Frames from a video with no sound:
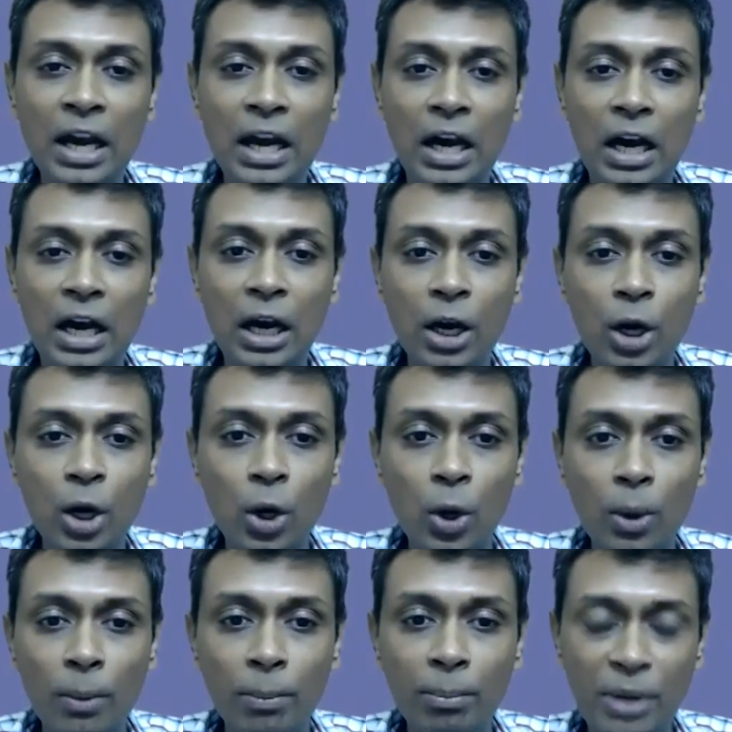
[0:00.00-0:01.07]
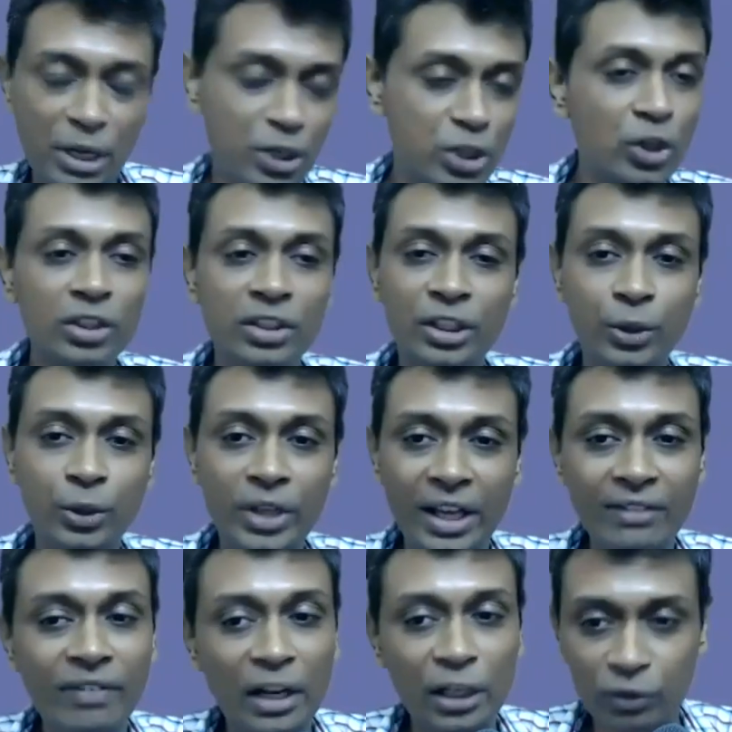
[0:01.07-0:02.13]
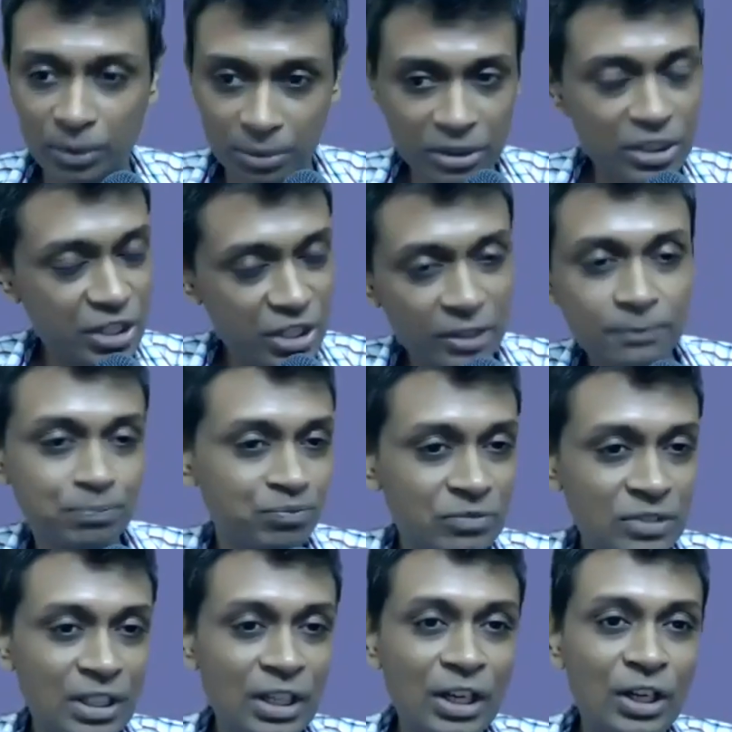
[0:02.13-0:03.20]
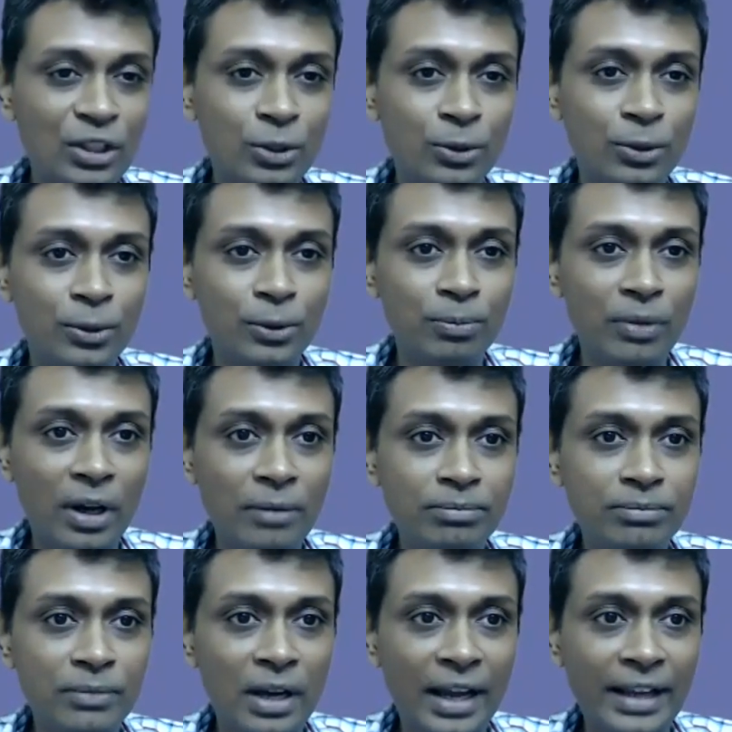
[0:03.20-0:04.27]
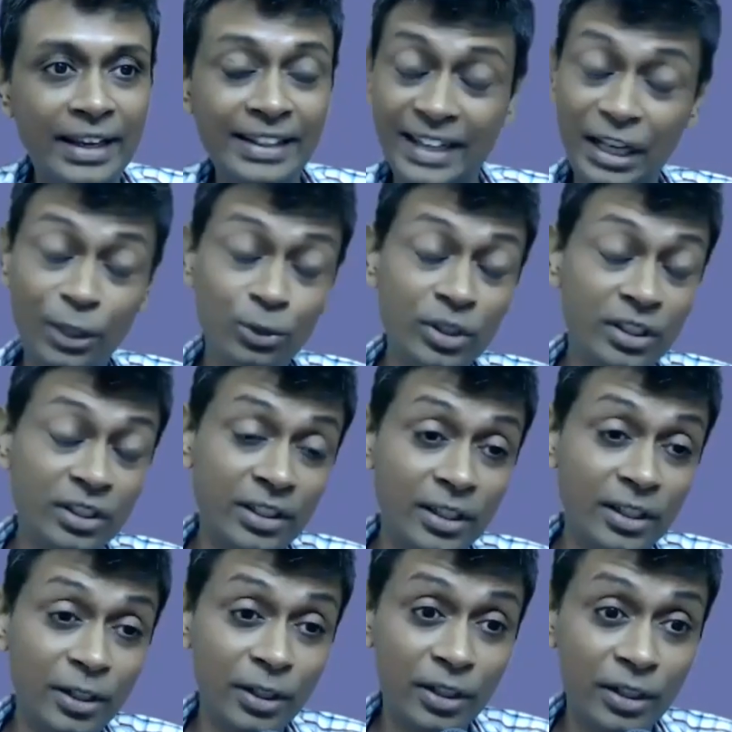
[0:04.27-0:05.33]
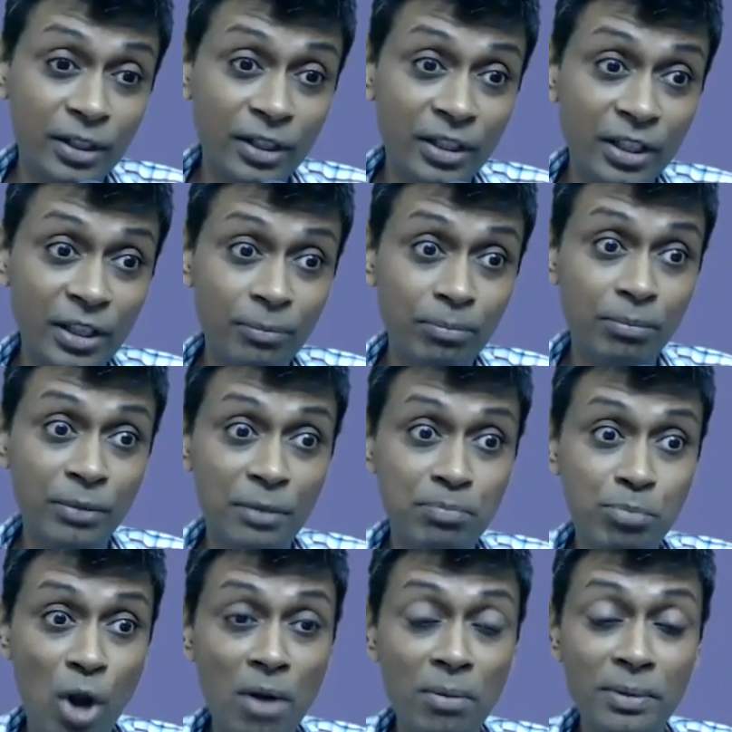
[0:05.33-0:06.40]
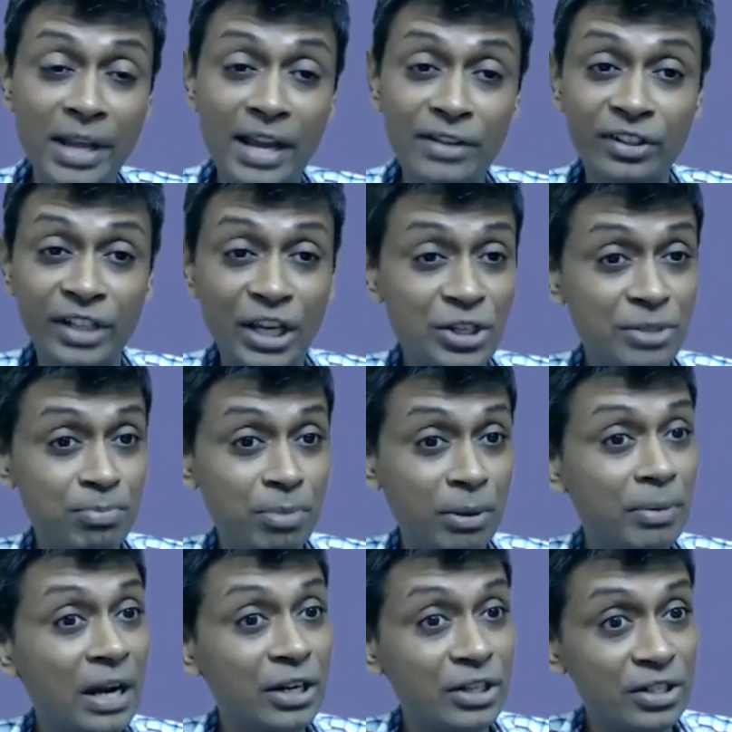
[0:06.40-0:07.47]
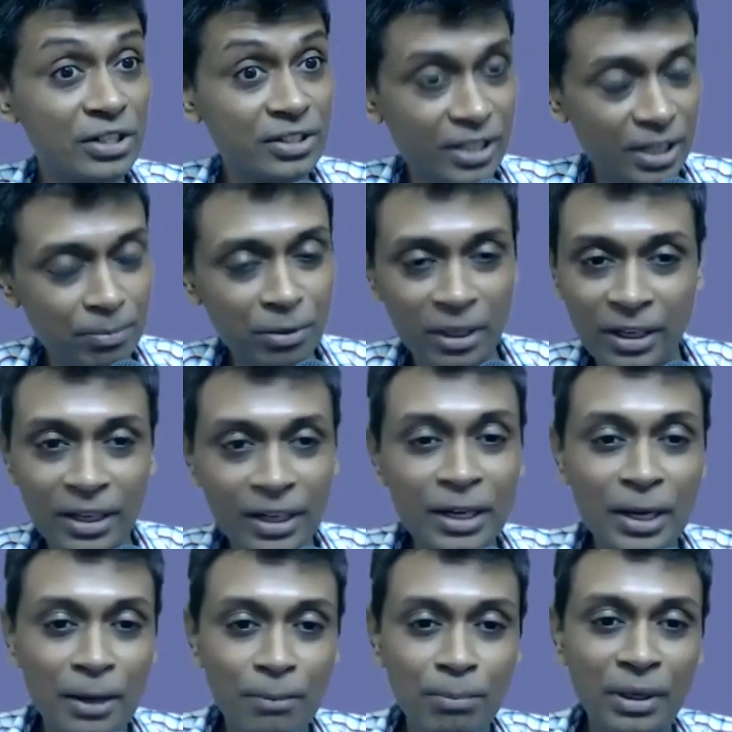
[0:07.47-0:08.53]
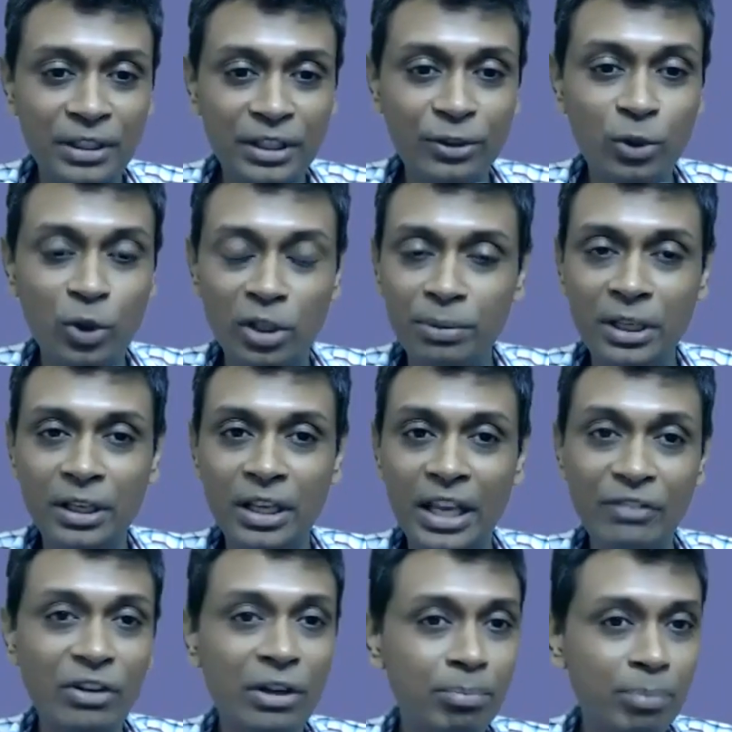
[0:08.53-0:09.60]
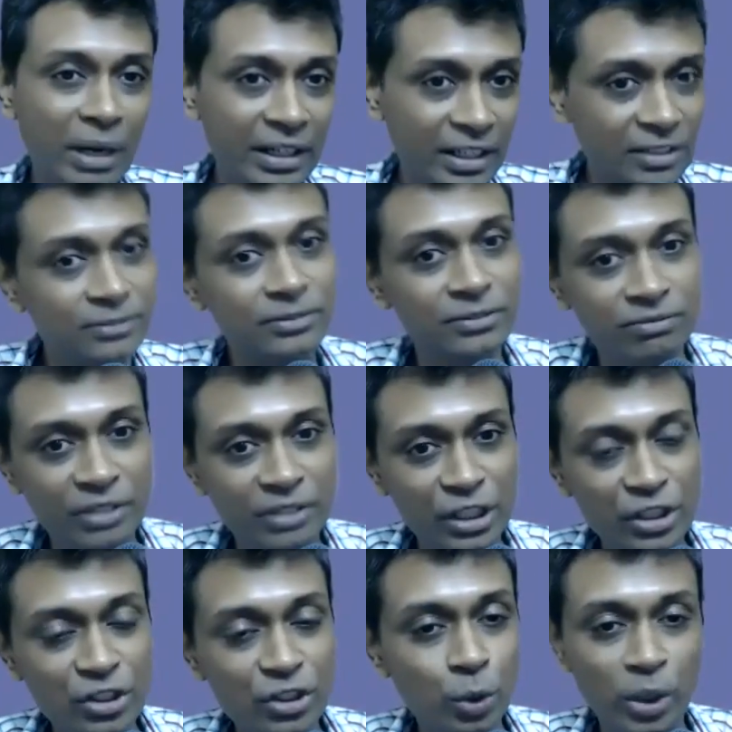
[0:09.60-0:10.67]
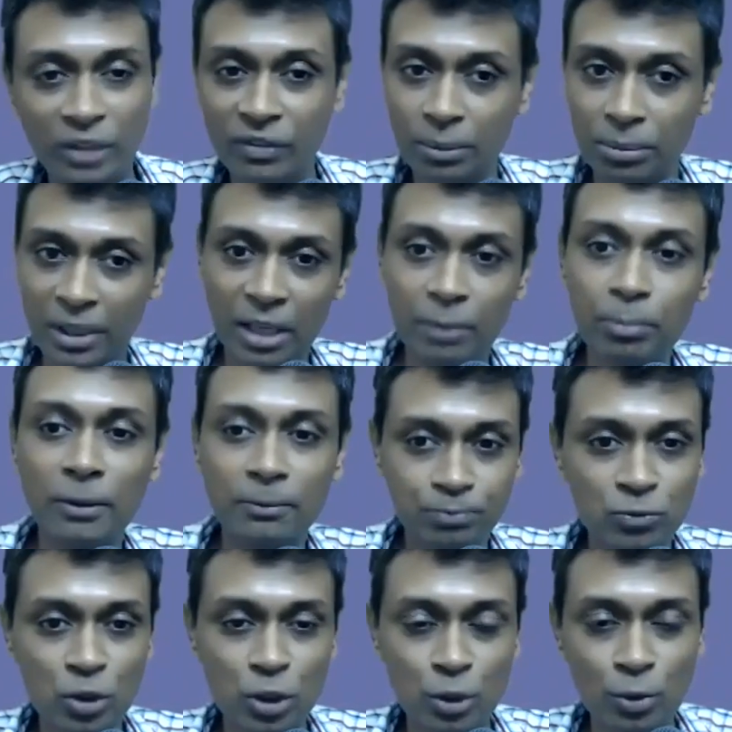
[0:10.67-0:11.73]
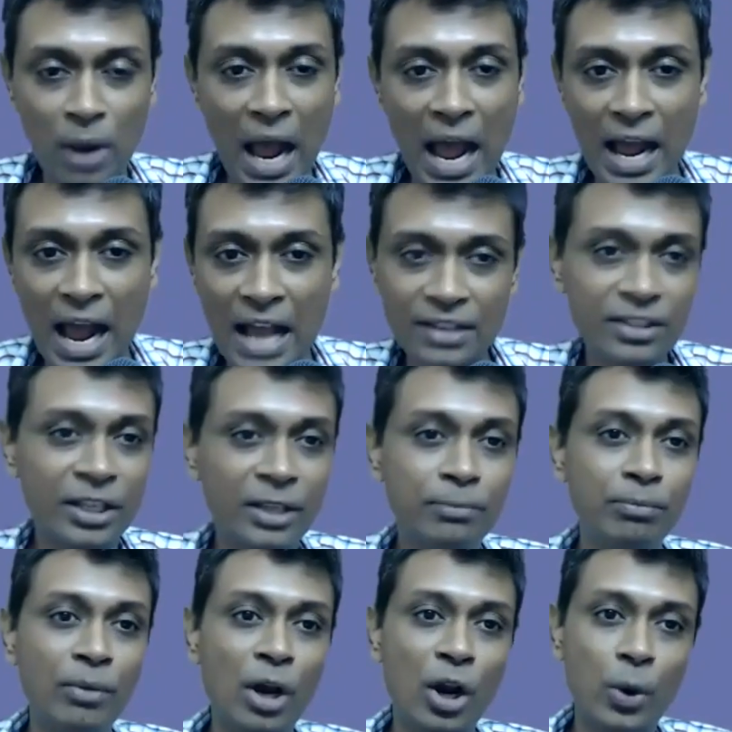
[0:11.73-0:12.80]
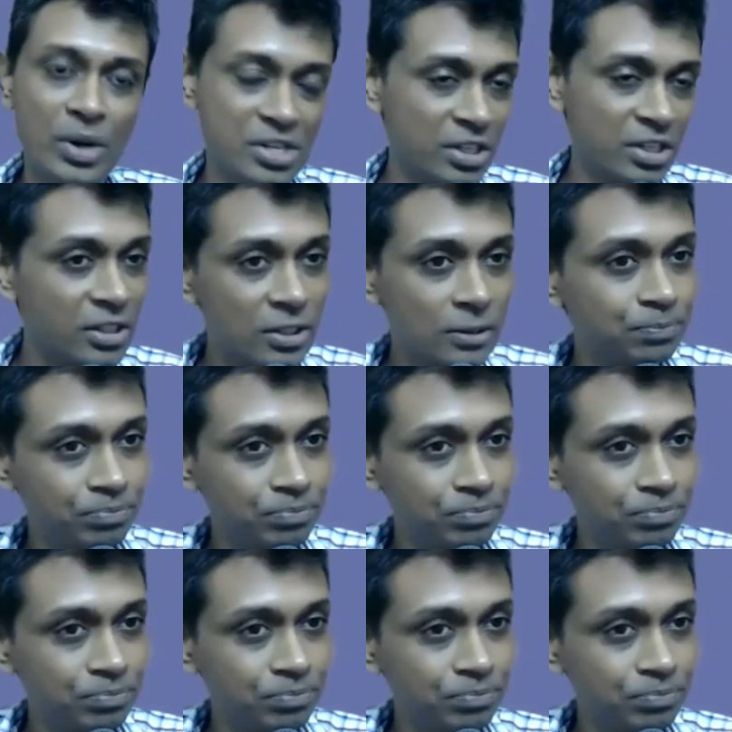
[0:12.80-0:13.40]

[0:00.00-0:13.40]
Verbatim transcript: uh, make sure that you take value from the session so um, I can tell you that uh, he he probably has a nice prepared script, but he's going to be even better when he's shooting from the hip. So ask him questions